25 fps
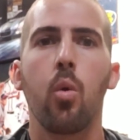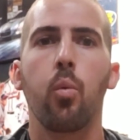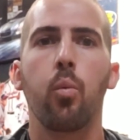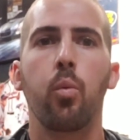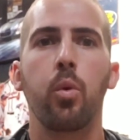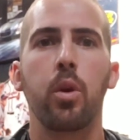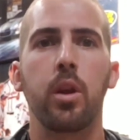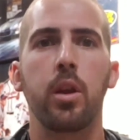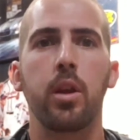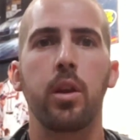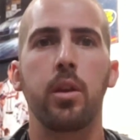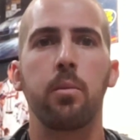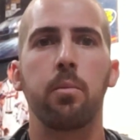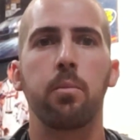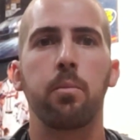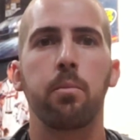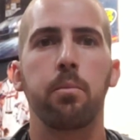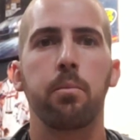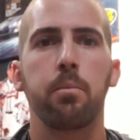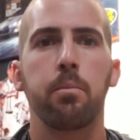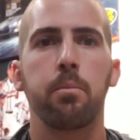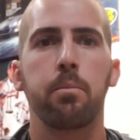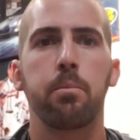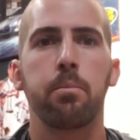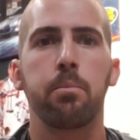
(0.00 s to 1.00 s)
we
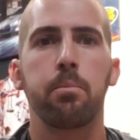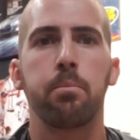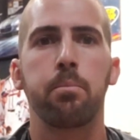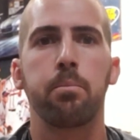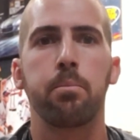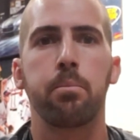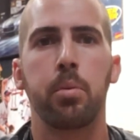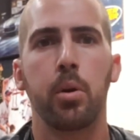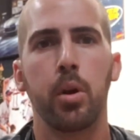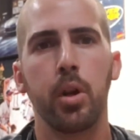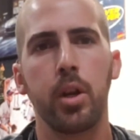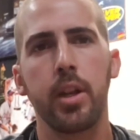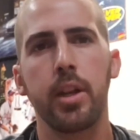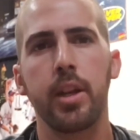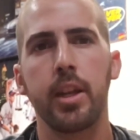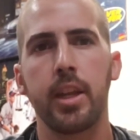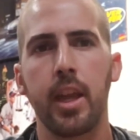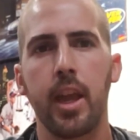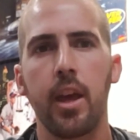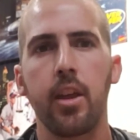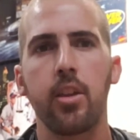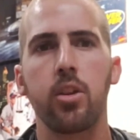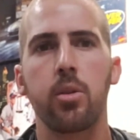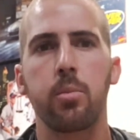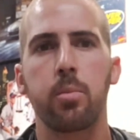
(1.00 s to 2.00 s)
put it
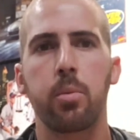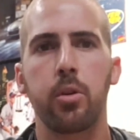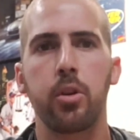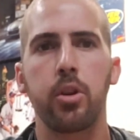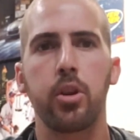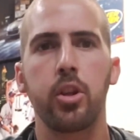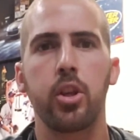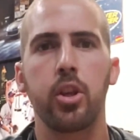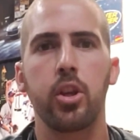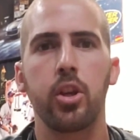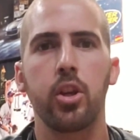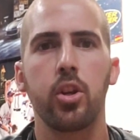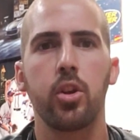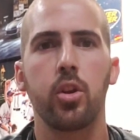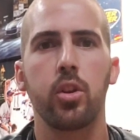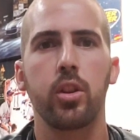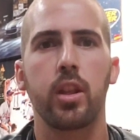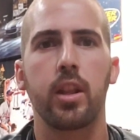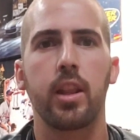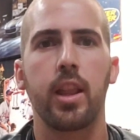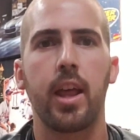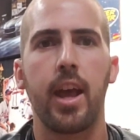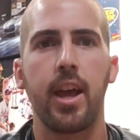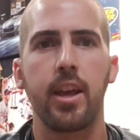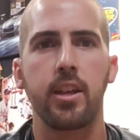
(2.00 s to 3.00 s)
together pretty good on the
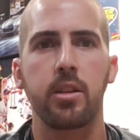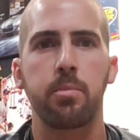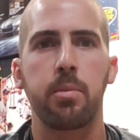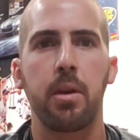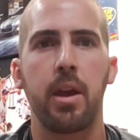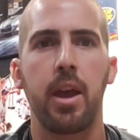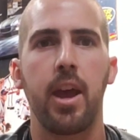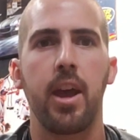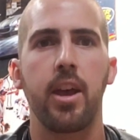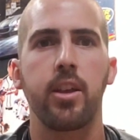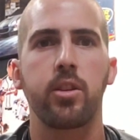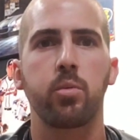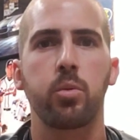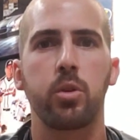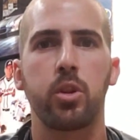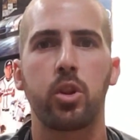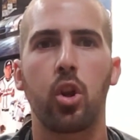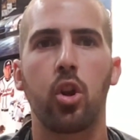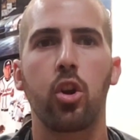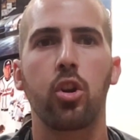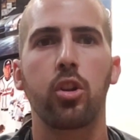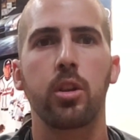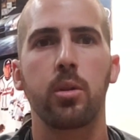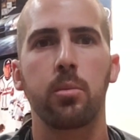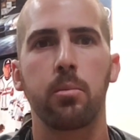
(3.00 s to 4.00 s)
last pass. We
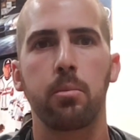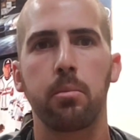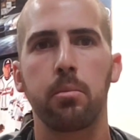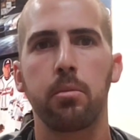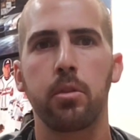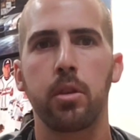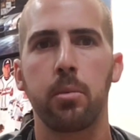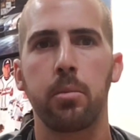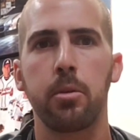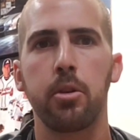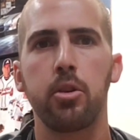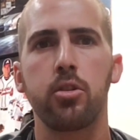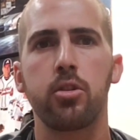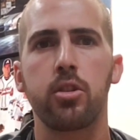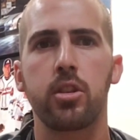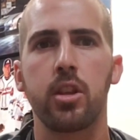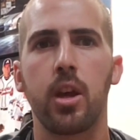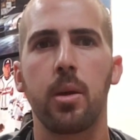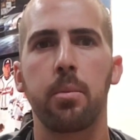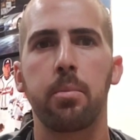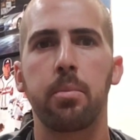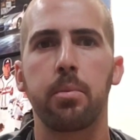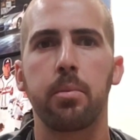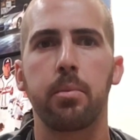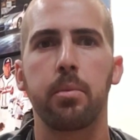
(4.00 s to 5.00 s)
turned the boost
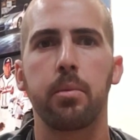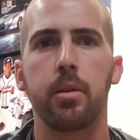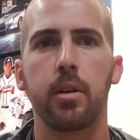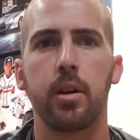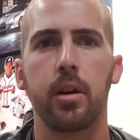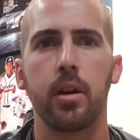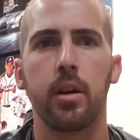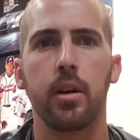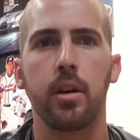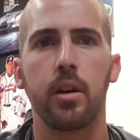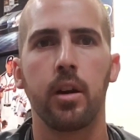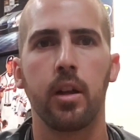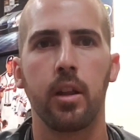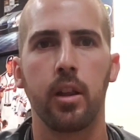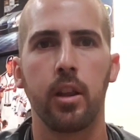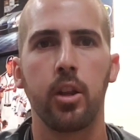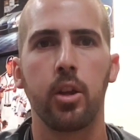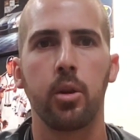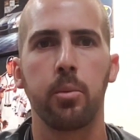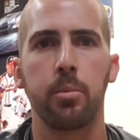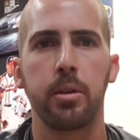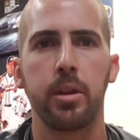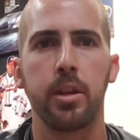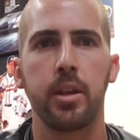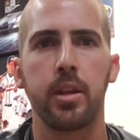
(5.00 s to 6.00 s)
up a
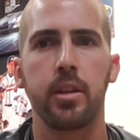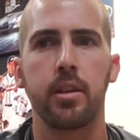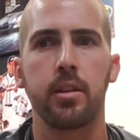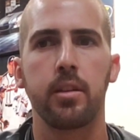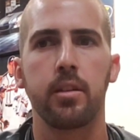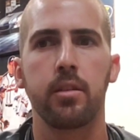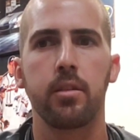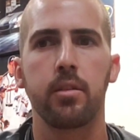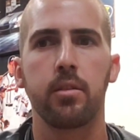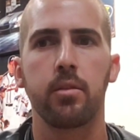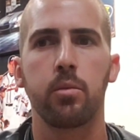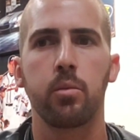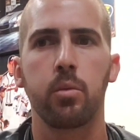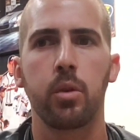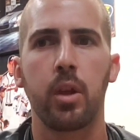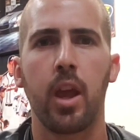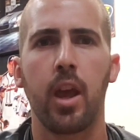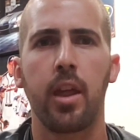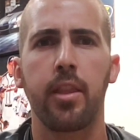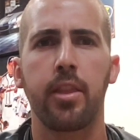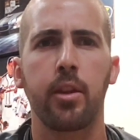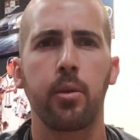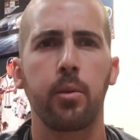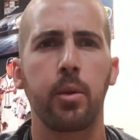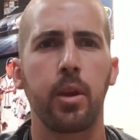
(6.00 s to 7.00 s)
little bit. I
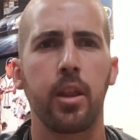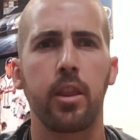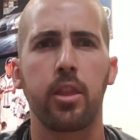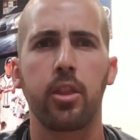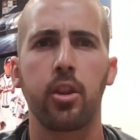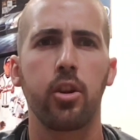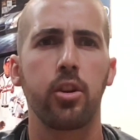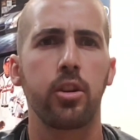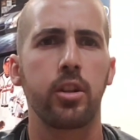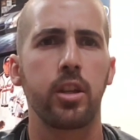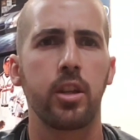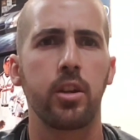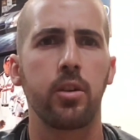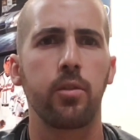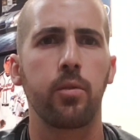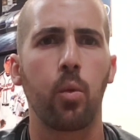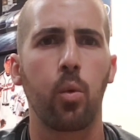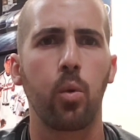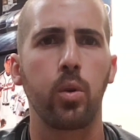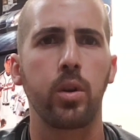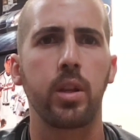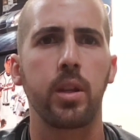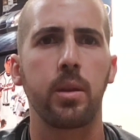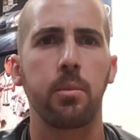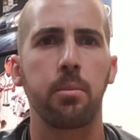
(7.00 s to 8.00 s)
think we had 13 or
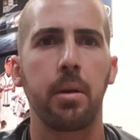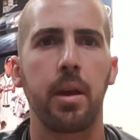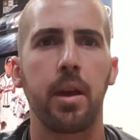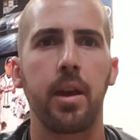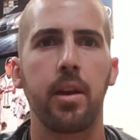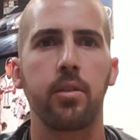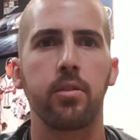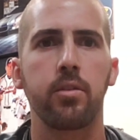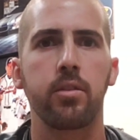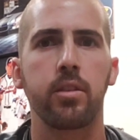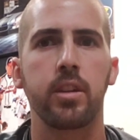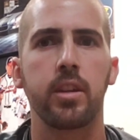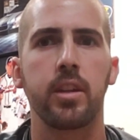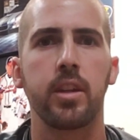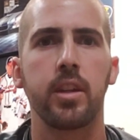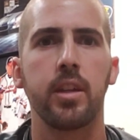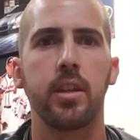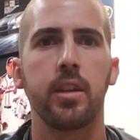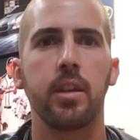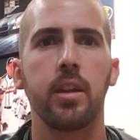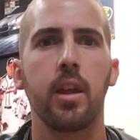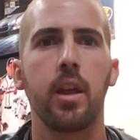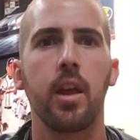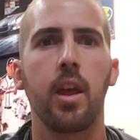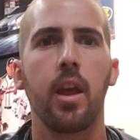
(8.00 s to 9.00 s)
14 pounds in it,
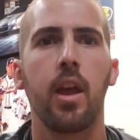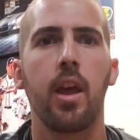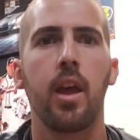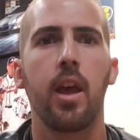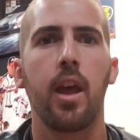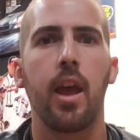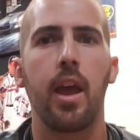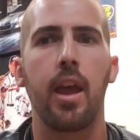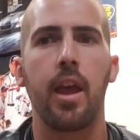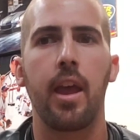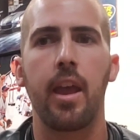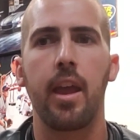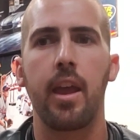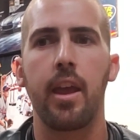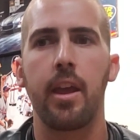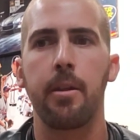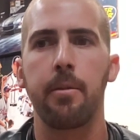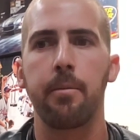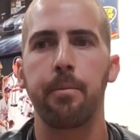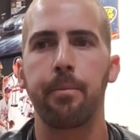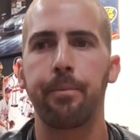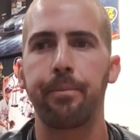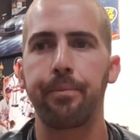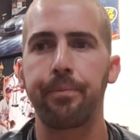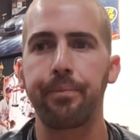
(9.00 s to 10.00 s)

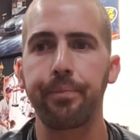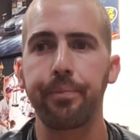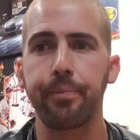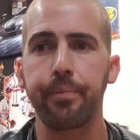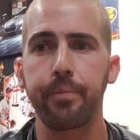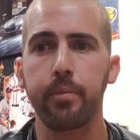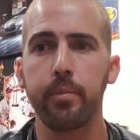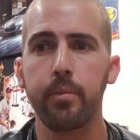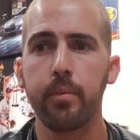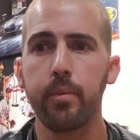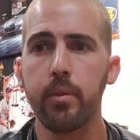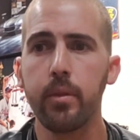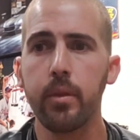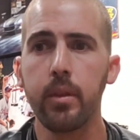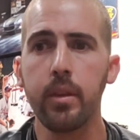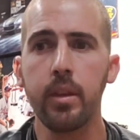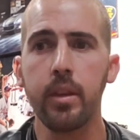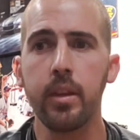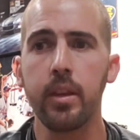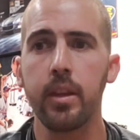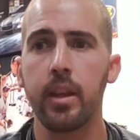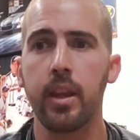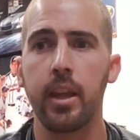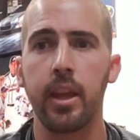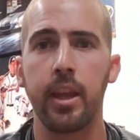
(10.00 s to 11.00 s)
and
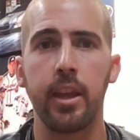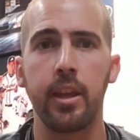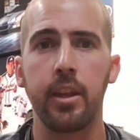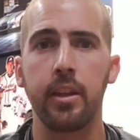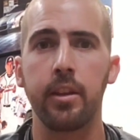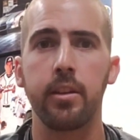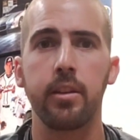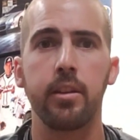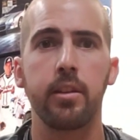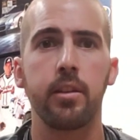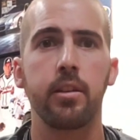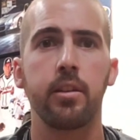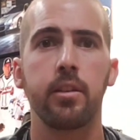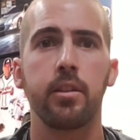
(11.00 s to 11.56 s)
it